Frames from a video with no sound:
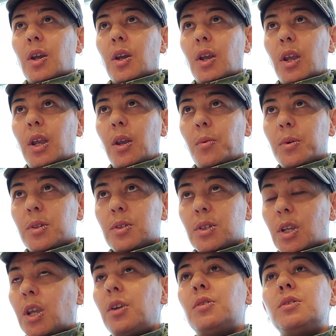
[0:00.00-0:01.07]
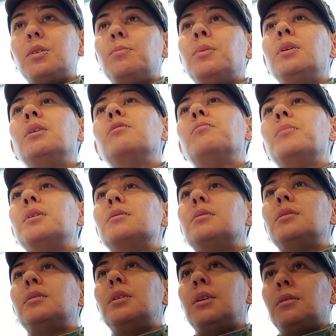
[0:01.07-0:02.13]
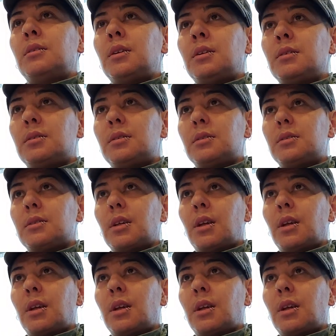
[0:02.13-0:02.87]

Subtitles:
he was accusing me of mental illness